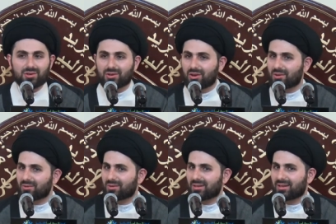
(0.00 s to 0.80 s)
or no?
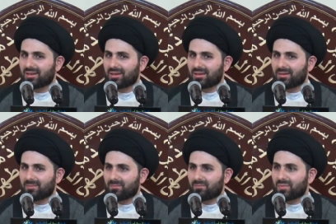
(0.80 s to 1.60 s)

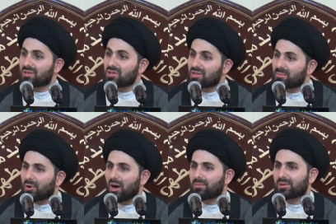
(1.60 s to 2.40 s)
This is the
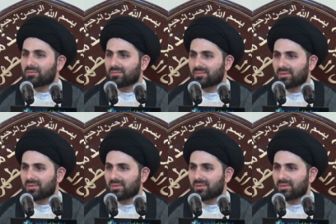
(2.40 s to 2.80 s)
problem.